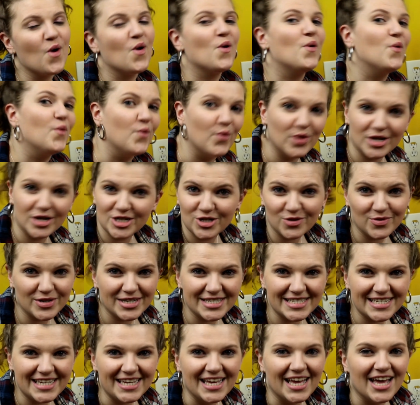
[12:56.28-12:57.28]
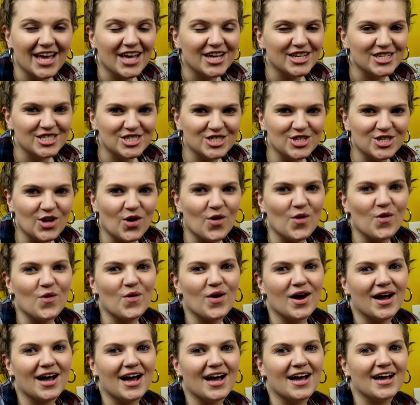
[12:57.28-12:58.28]
what you want to see.
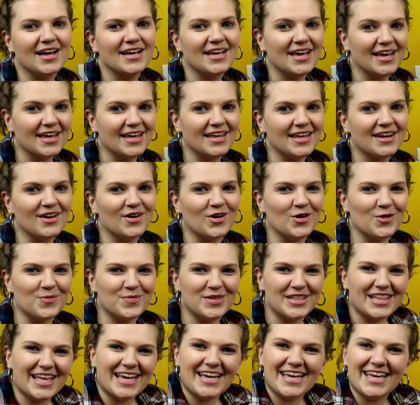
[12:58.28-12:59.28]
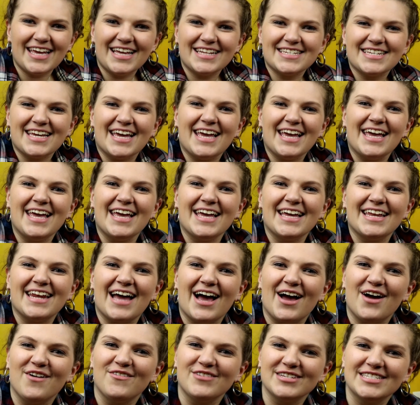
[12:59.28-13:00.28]
So again, I hope you like it, and
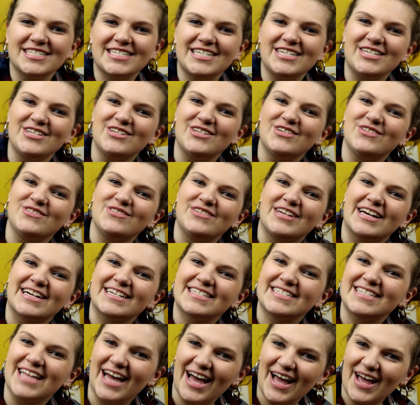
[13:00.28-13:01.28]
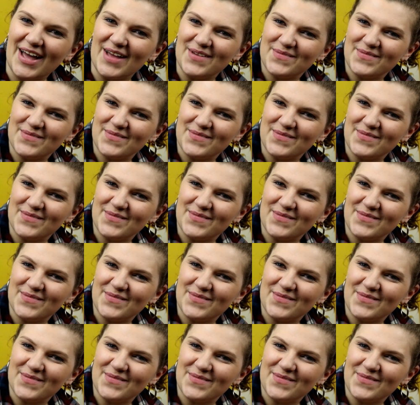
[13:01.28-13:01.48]
I will see you next time.